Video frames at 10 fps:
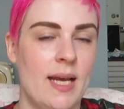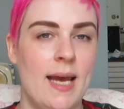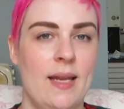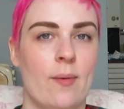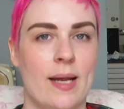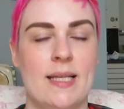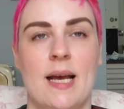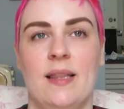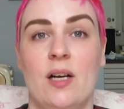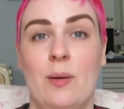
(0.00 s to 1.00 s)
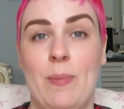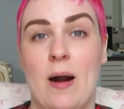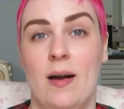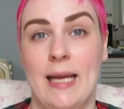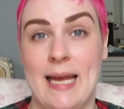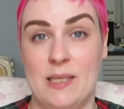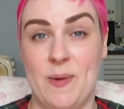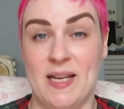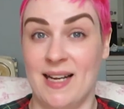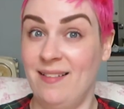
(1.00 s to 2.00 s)
Anyway, and there are Kate
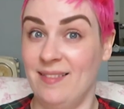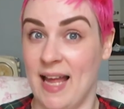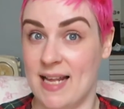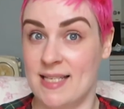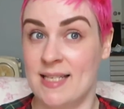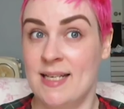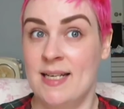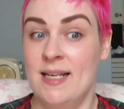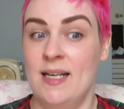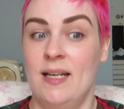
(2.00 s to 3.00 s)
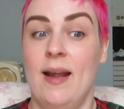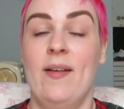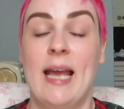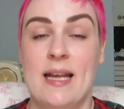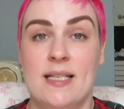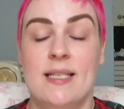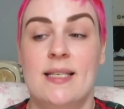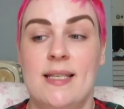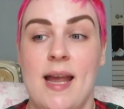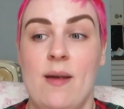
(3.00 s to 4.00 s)
Spade outlets. Now again, it's the
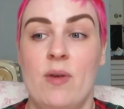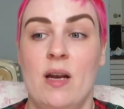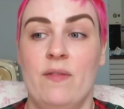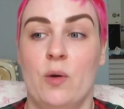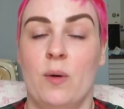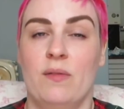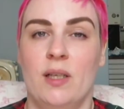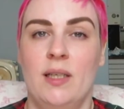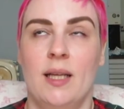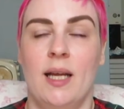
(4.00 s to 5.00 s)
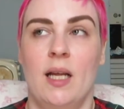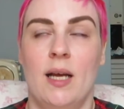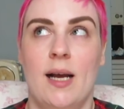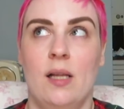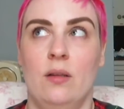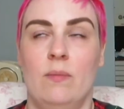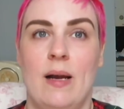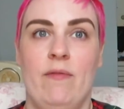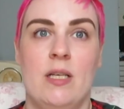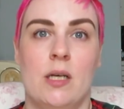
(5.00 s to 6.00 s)
same kind of equivalent. Like
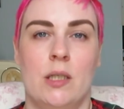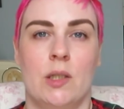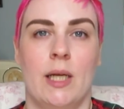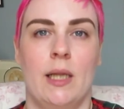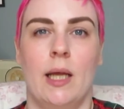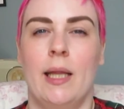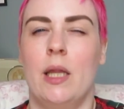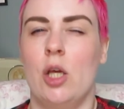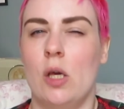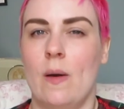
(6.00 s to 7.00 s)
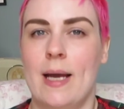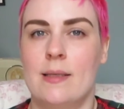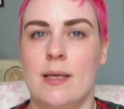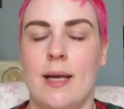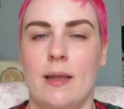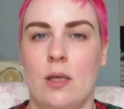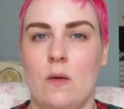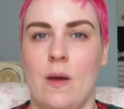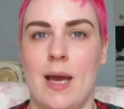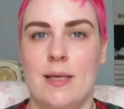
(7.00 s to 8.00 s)
I researched online, like the US site and
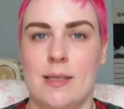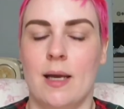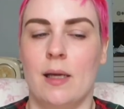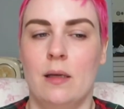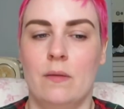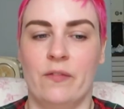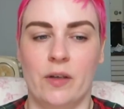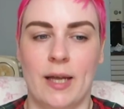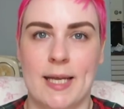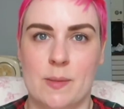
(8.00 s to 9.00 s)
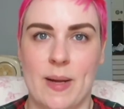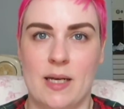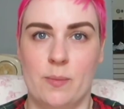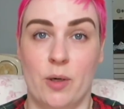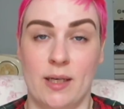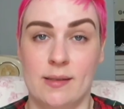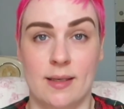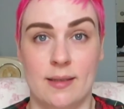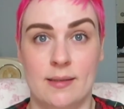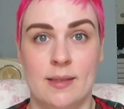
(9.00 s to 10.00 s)
the UK site for Kate Spade
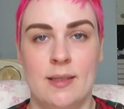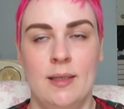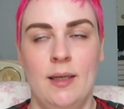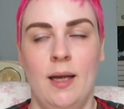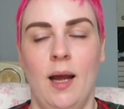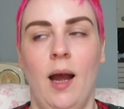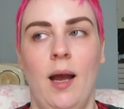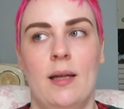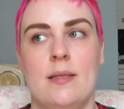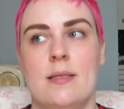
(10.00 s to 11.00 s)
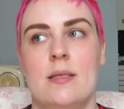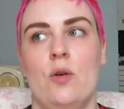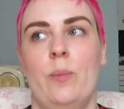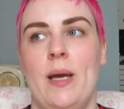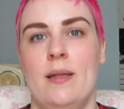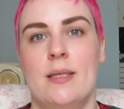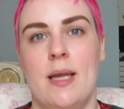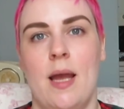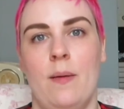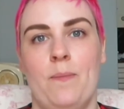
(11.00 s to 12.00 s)
prices, and you'll pay the
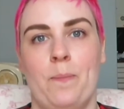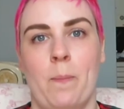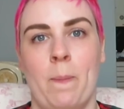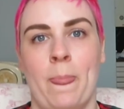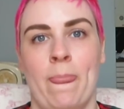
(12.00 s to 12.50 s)
same